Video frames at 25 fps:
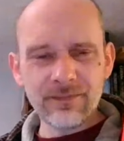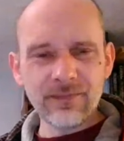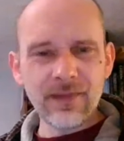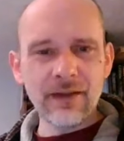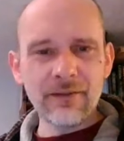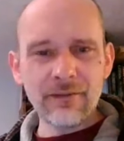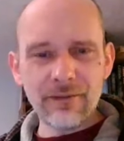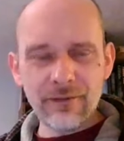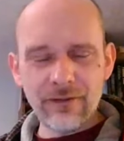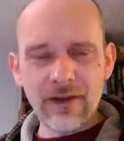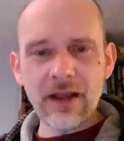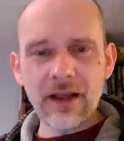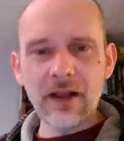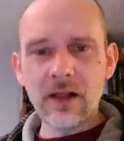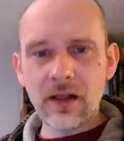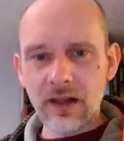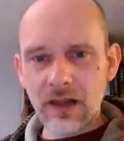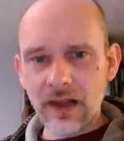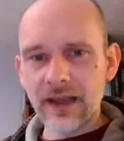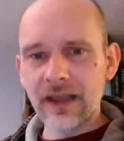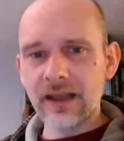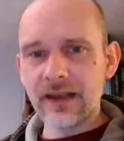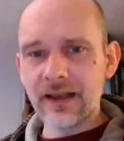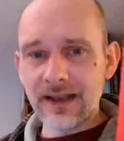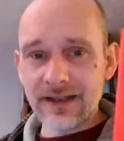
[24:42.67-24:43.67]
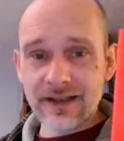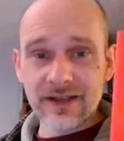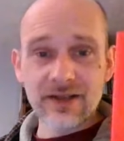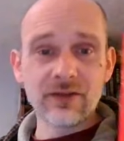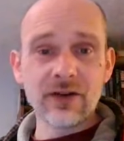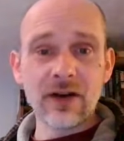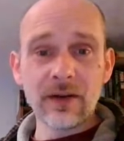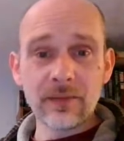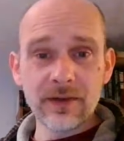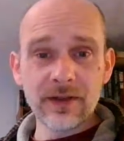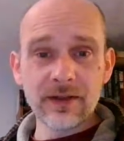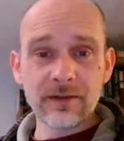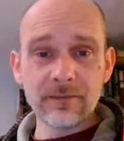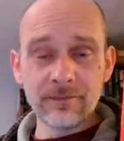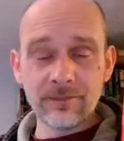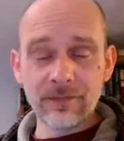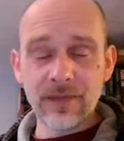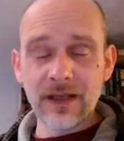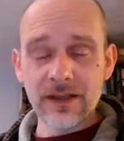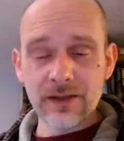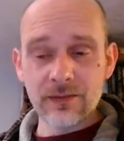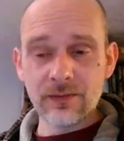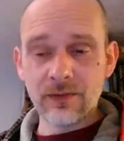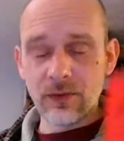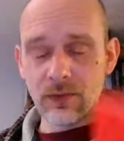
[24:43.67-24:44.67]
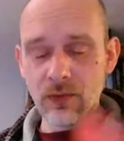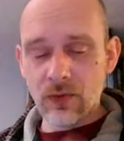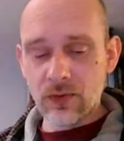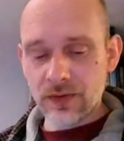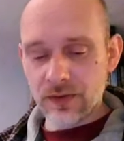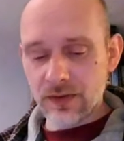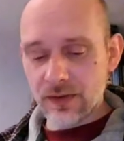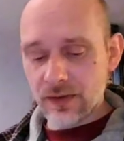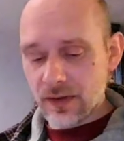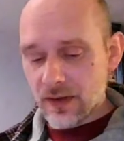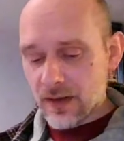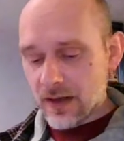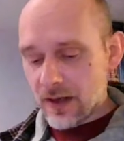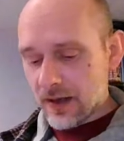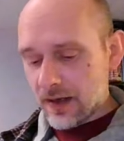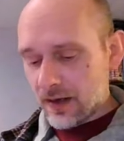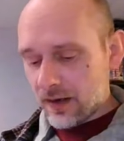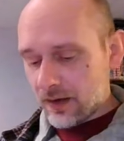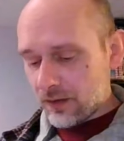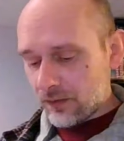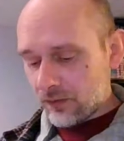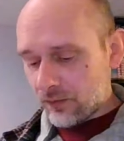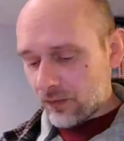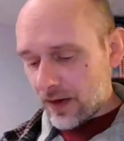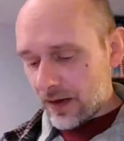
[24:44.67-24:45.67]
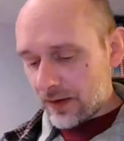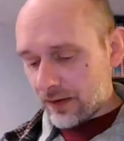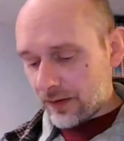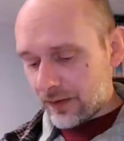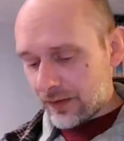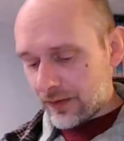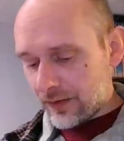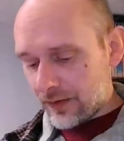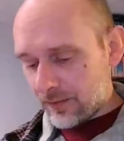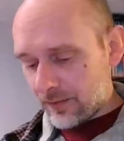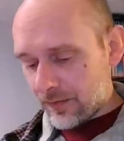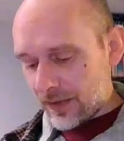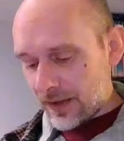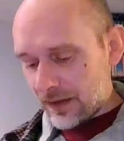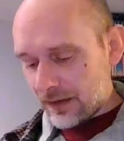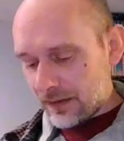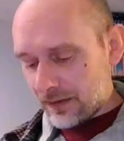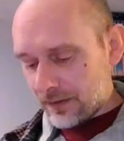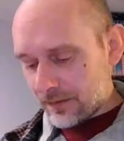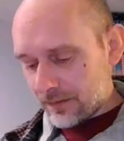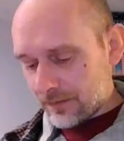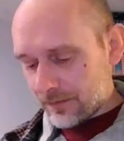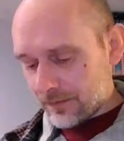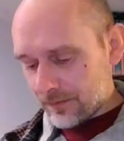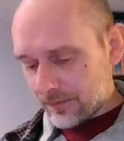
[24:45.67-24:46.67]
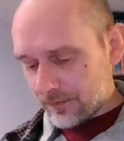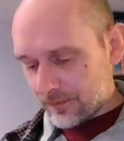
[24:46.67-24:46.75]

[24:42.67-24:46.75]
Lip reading: felt like a script. That's what it was, rather than it being,